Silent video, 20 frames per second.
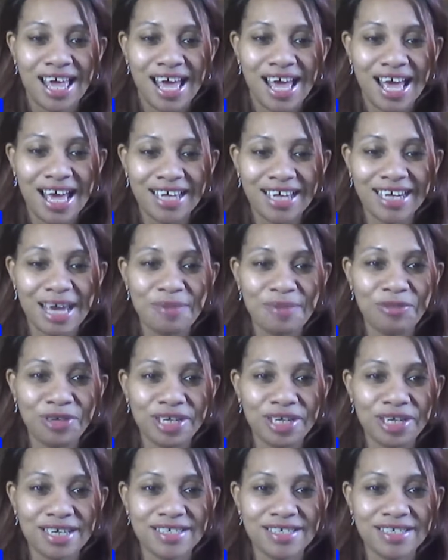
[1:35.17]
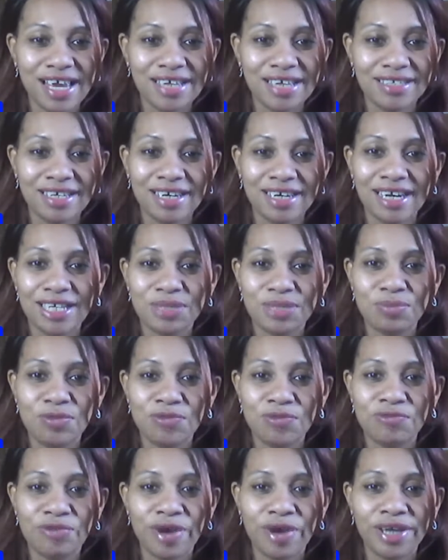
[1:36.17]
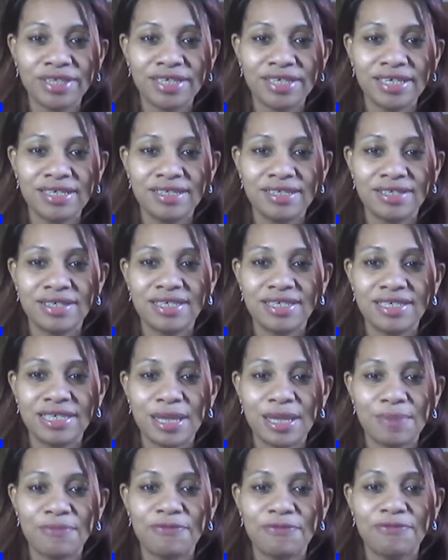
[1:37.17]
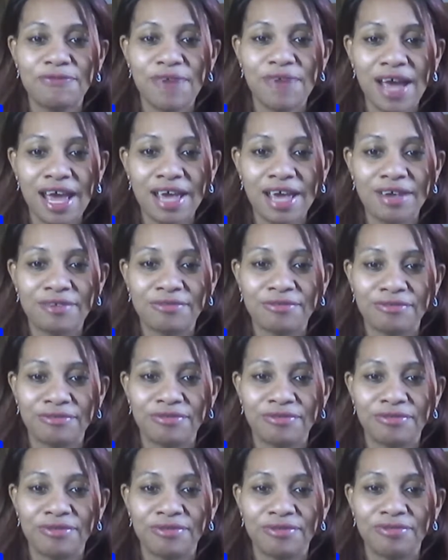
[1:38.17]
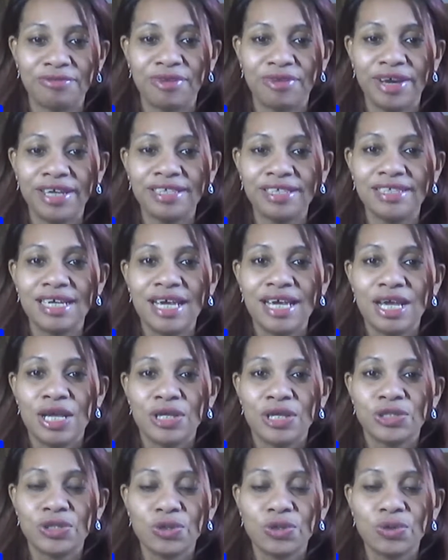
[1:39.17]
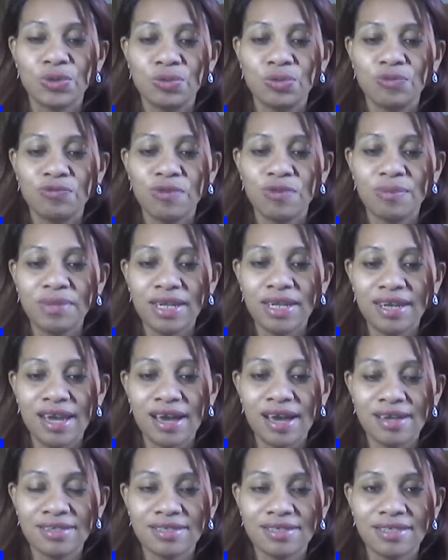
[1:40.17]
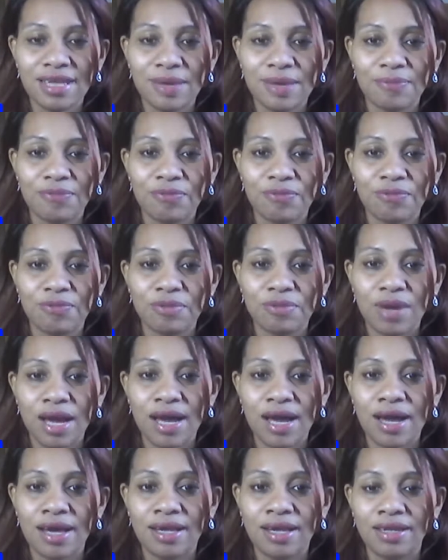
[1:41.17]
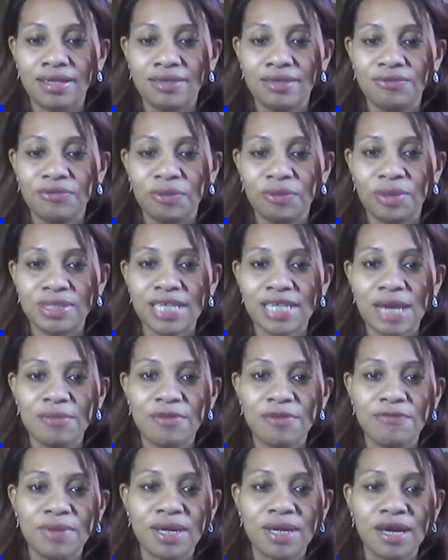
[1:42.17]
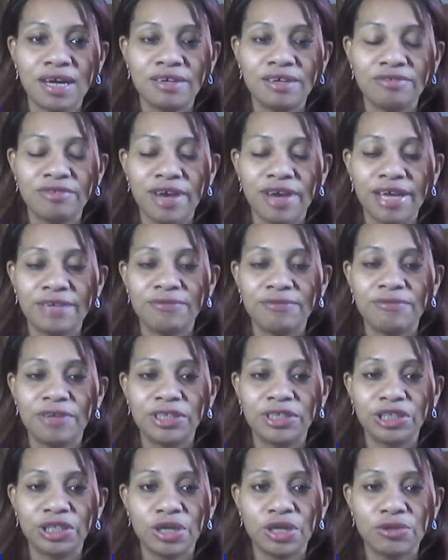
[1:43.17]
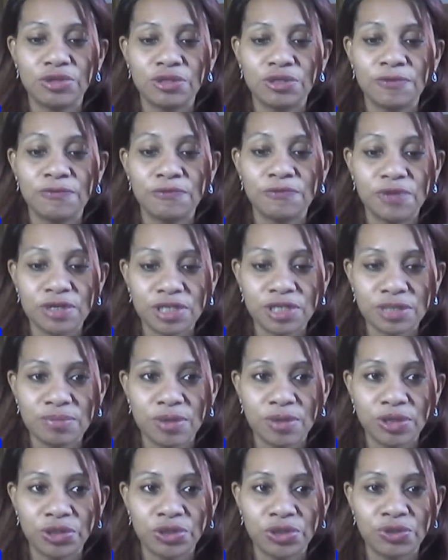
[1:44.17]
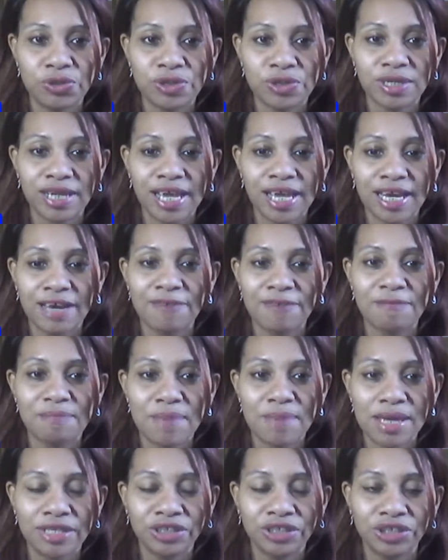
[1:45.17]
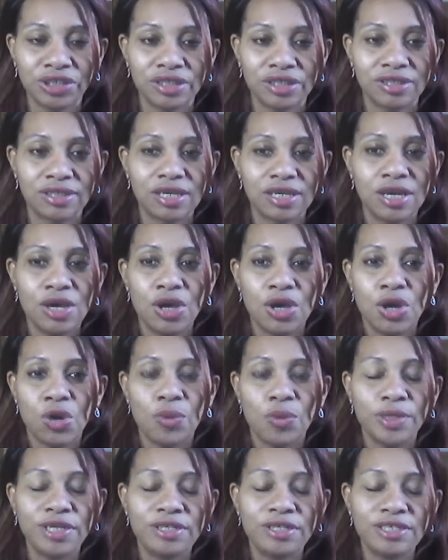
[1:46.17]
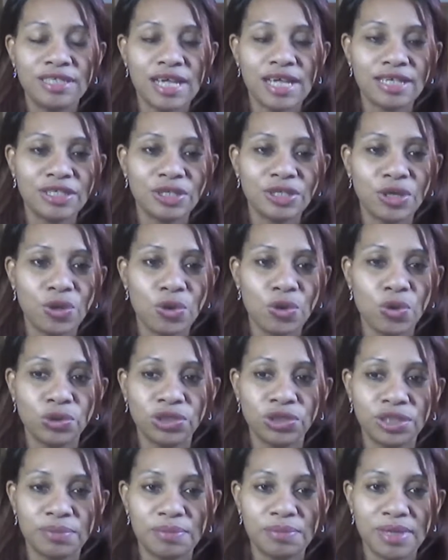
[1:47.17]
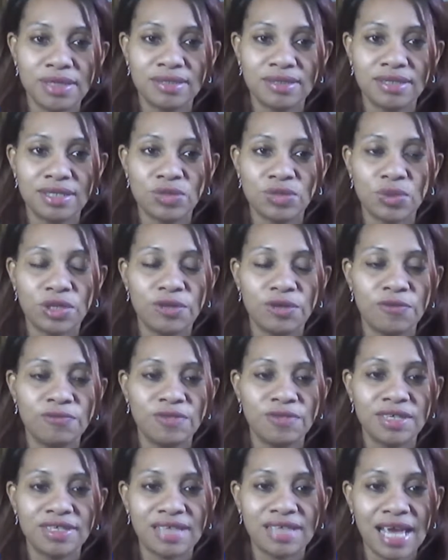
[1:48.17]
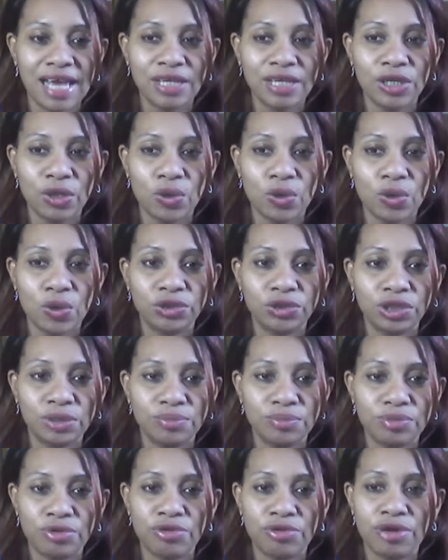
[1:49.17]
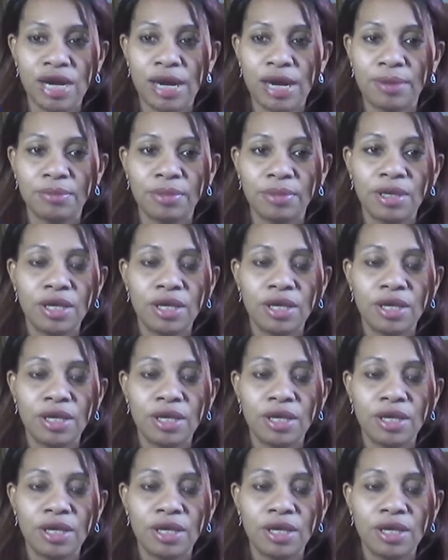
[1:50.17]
And I'm really excited. Let's move right into step 5, right? So, from the last step, and from the time you've begun, right, fleshing out your first module. So, like I've mentioned, when you're starting your coaching business, when you've designed your coaching program,